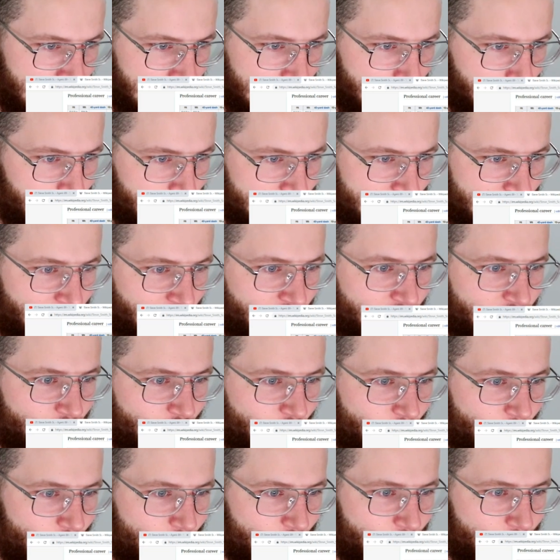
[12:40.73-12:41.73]
He was the
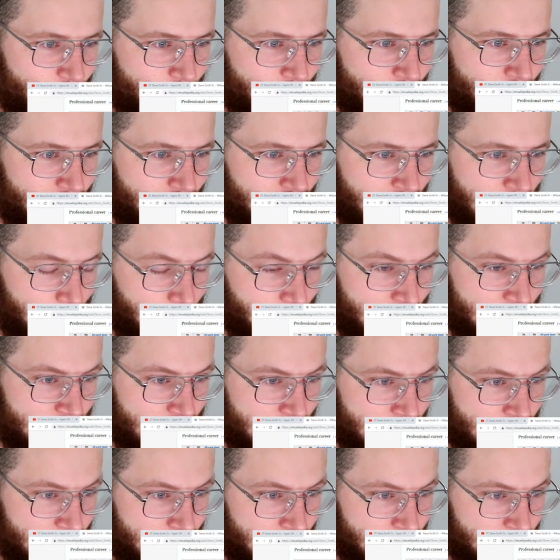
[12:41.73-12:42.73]
third. He
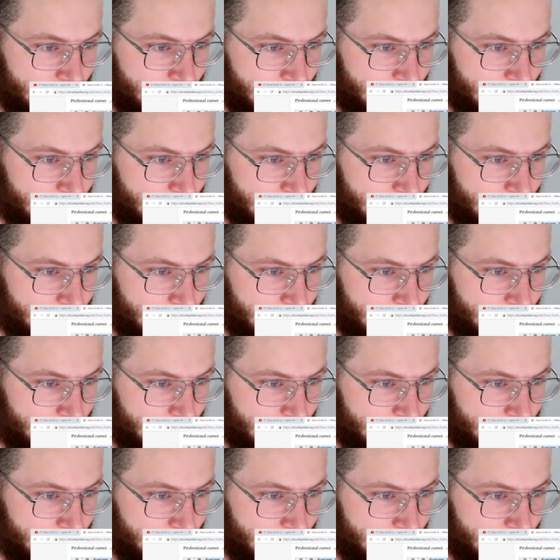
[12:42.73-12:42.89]
was.